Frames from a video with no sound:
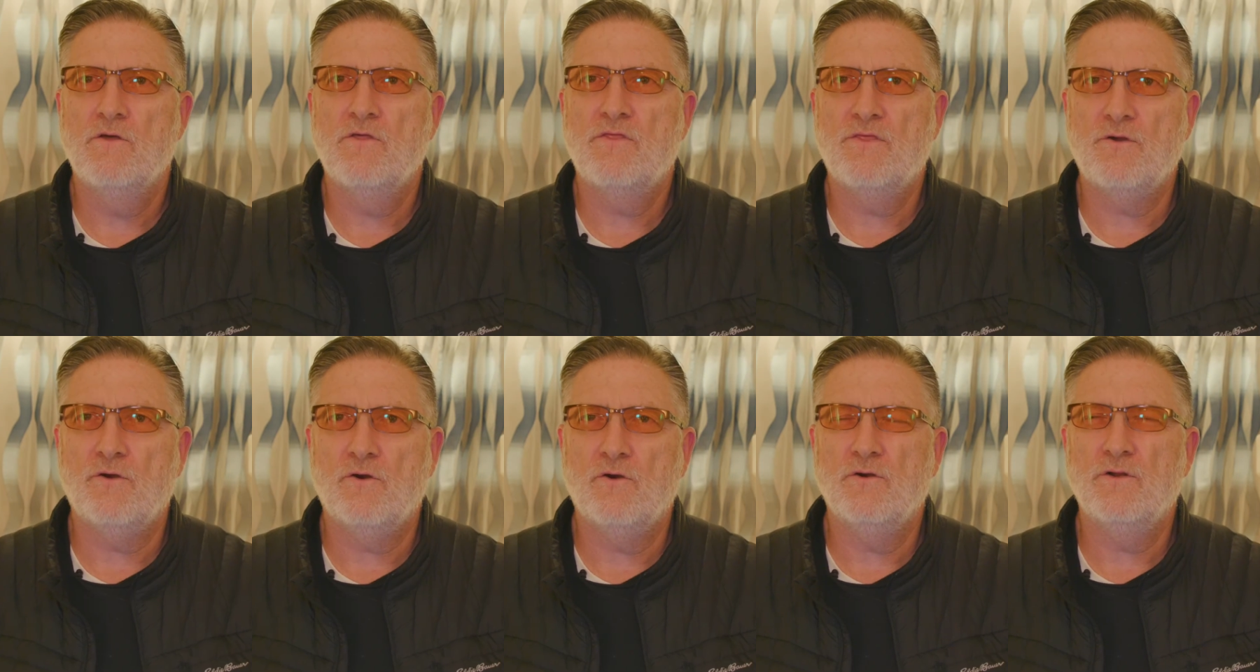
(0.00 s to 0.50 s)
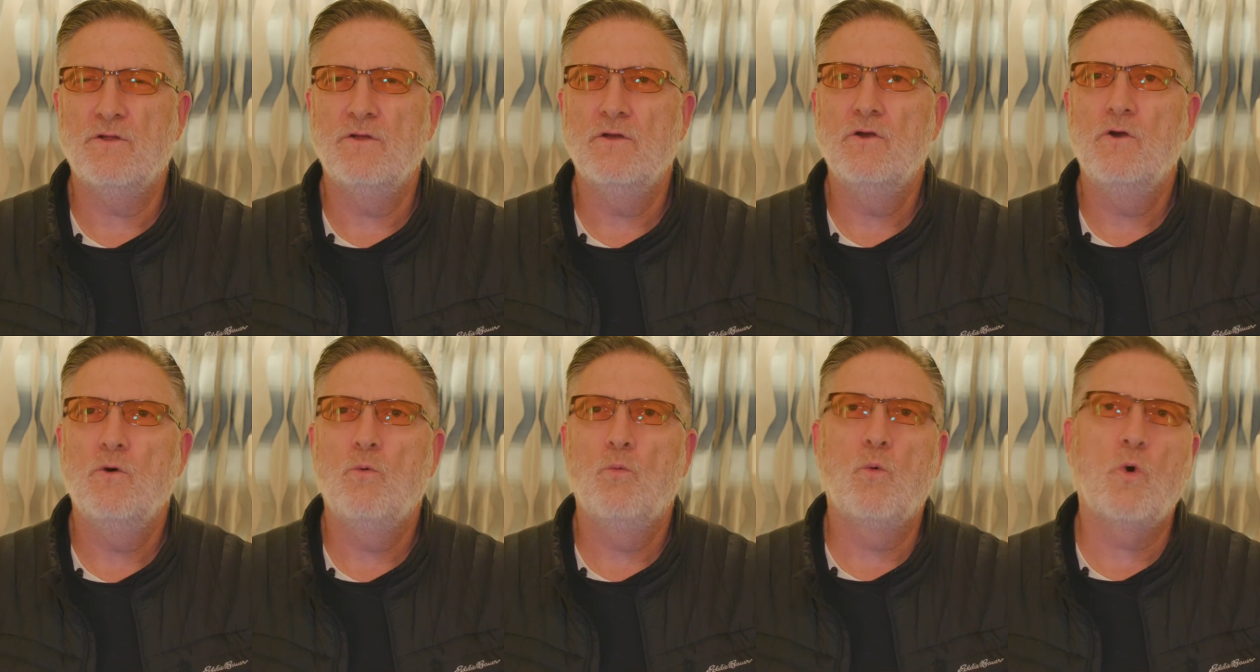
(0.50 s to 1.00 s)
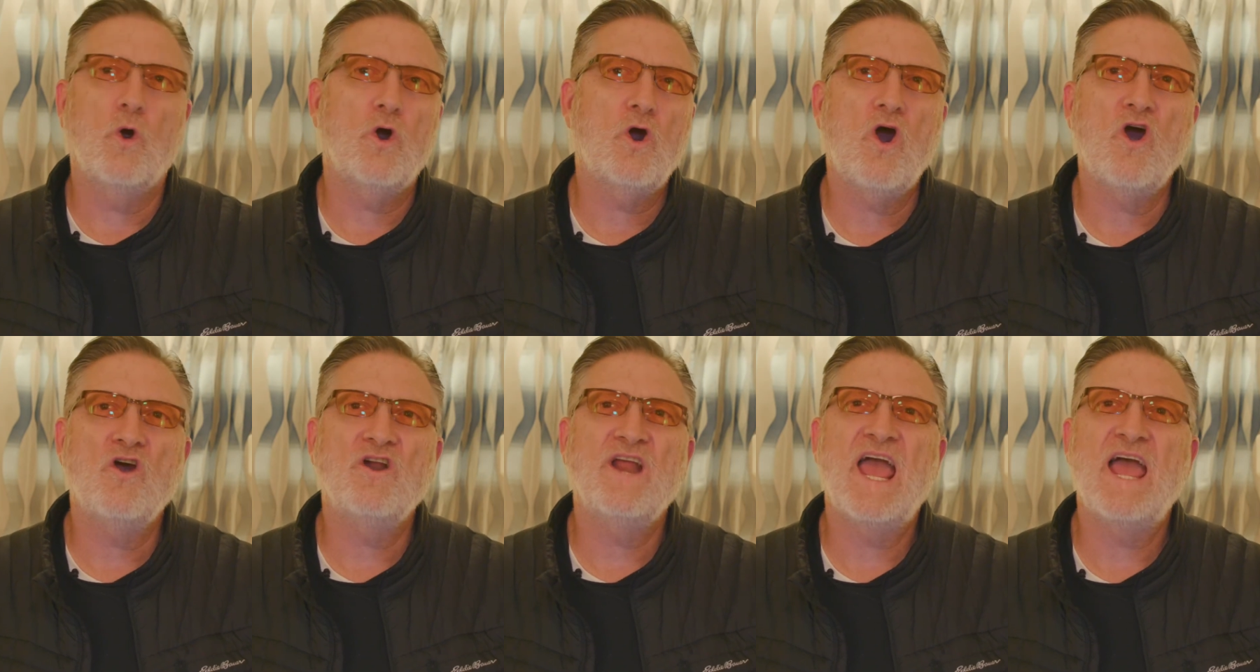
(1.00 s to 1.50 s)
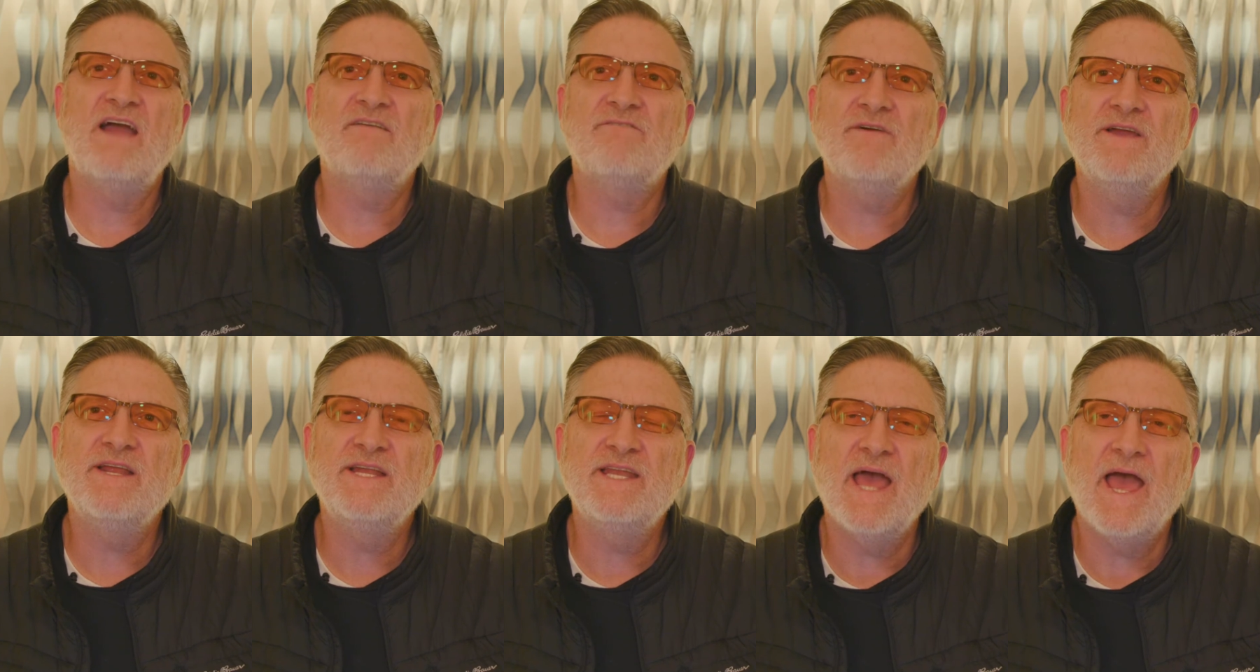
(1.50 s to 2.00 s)
Third, work hard
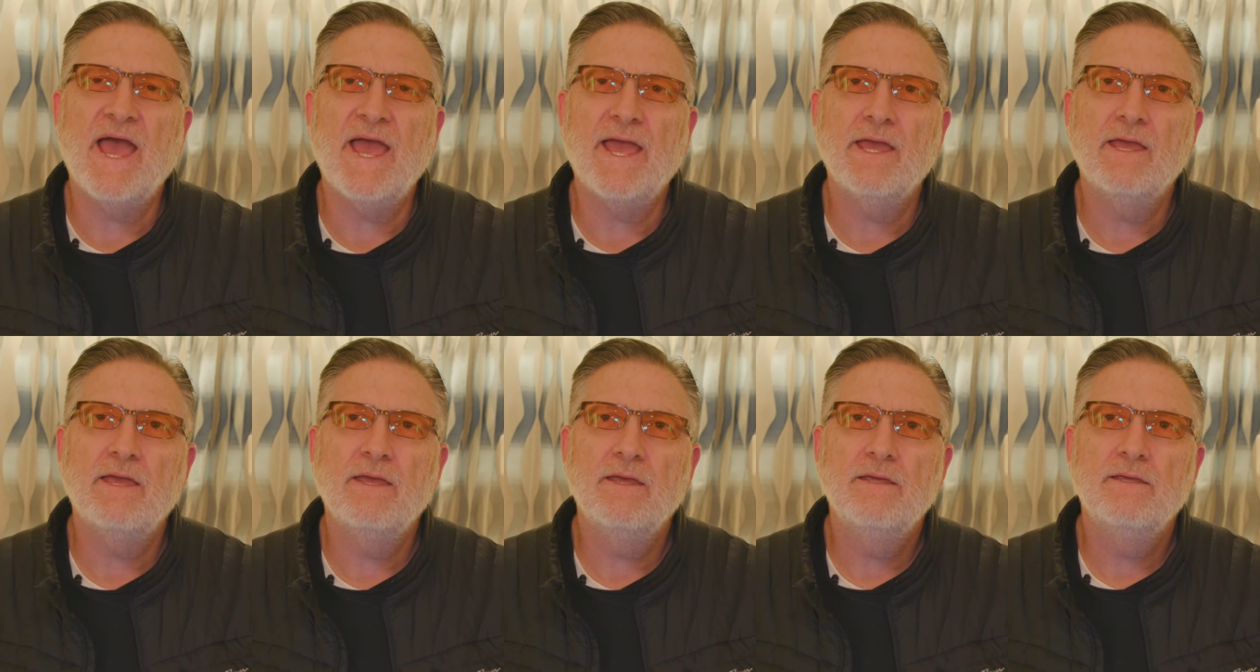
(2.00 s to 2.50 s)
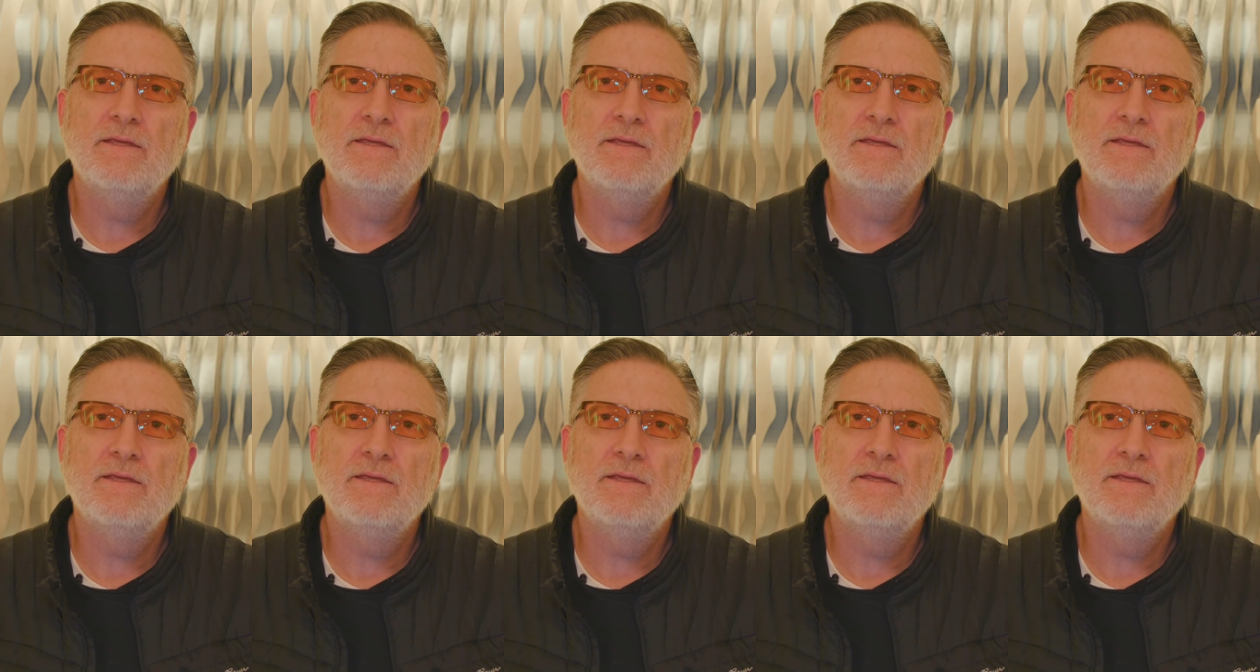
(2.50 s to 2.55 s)
every day,